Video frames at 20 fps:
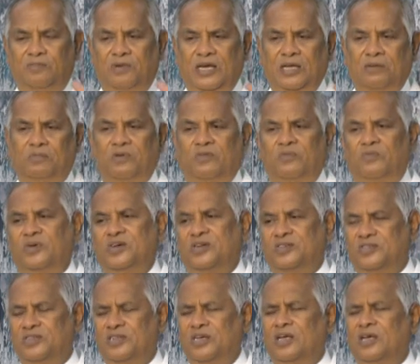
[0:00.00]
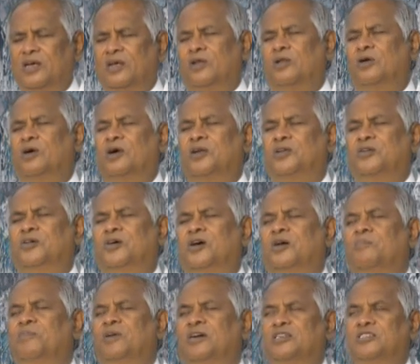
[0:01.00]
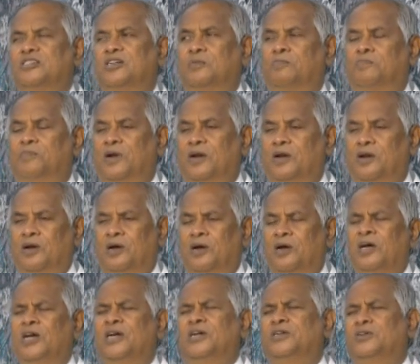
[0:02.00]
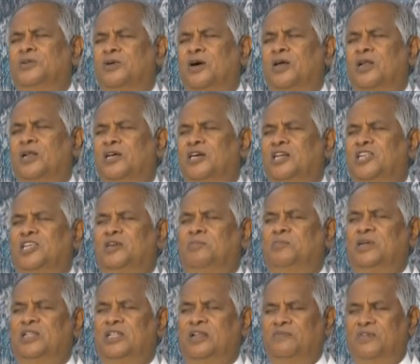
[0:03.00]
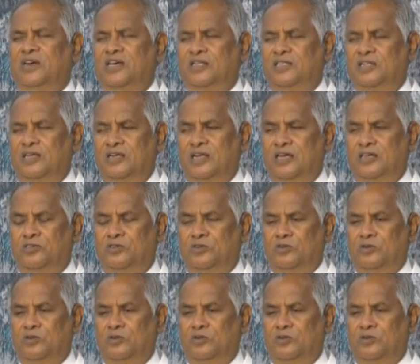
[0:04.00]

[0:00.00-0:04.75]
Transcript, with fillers: that Bible verse. Lord, you are my shepherd, Lord. You are leading me in the way that I